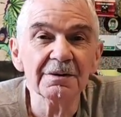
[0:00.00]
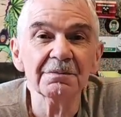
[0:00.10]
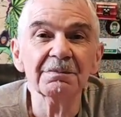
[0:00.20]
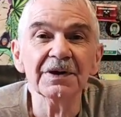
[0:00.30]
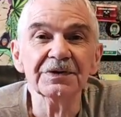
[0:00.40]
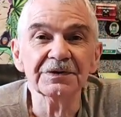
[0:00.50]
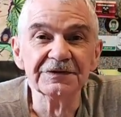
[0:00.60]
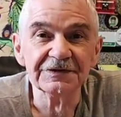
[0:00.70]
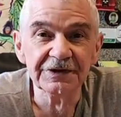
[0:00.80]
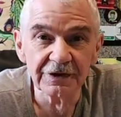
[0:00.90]
But there's
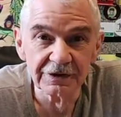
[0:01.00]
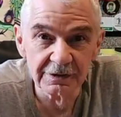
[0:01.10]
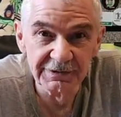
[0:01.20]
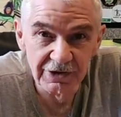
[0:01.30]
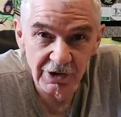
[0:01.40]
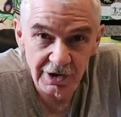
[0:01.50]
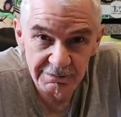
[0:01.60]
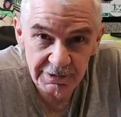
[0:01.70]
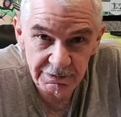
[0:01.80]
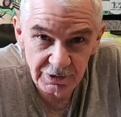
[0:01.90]
still going to be a lot of
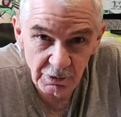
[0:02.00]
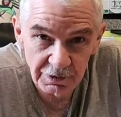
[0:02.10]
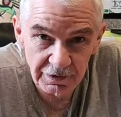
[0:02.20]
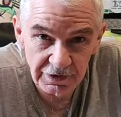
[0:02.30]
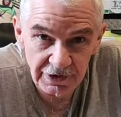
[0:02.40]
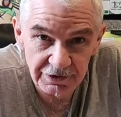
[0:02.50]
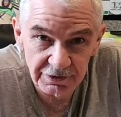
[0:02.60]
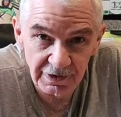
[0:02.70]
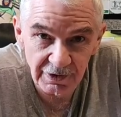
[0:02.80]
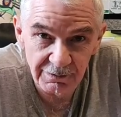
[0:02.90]
people going to the
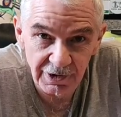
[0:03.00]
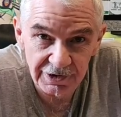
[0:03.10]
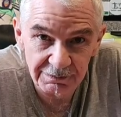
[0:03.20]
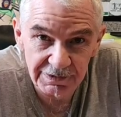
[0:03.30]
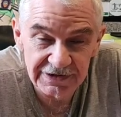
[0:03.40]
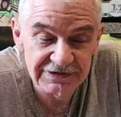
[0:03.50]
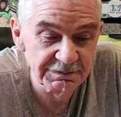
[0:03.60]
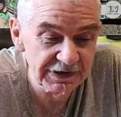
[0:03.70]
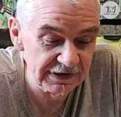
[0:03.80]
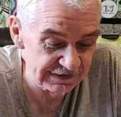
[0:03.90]
underground marketplace
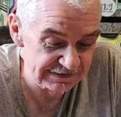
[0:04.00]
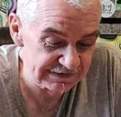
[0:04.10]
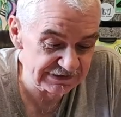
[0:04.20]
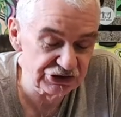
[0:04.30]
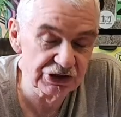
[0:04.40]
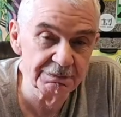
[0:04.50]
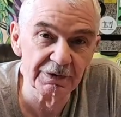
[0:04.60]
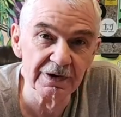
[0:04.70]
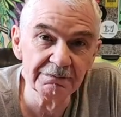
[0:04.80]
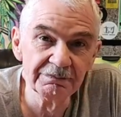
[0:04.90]
because it's
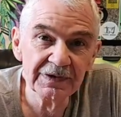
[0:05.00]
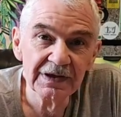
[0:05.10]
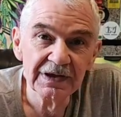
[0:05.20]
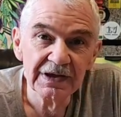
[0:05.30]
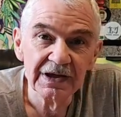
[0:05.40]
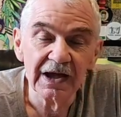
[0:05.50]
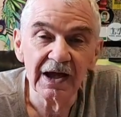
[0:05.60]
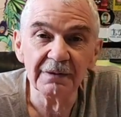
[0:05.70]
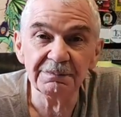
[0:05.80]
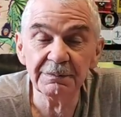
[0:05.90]
cheaper
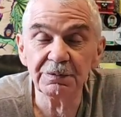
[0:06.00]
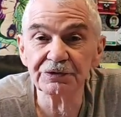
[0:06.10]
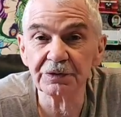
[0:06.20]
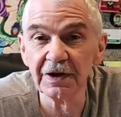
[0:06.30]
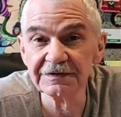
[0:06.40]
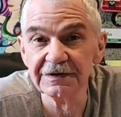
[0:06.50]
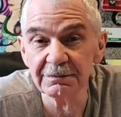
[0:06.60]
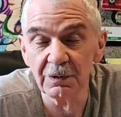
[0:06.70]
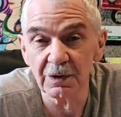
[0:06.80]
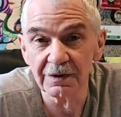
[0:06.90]
and people trust it
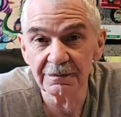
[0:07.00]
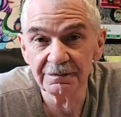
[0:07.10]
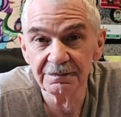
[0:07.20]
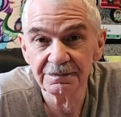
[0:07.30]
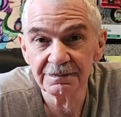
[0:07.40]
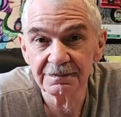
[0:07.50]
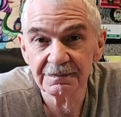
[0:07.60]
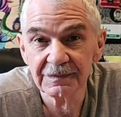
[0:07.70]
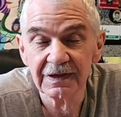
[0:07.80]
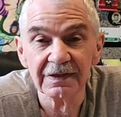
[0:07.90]
more.
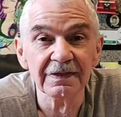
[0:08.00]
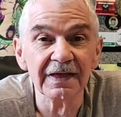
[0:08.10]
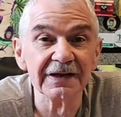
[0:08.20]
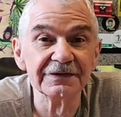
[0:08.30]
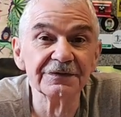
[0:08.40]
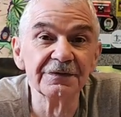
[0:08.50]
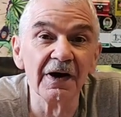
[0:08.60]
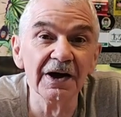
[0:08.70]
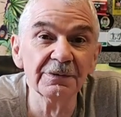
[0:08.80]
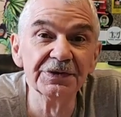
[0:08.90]
And that's
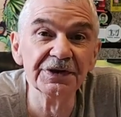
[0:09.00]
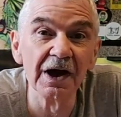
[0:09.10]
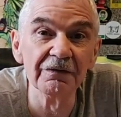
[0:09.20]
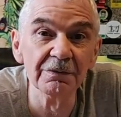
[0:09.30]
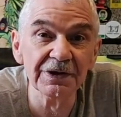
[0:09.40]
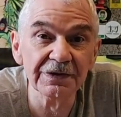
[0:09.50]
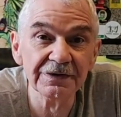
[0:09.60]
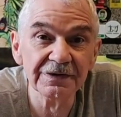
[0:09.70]
fine with the government.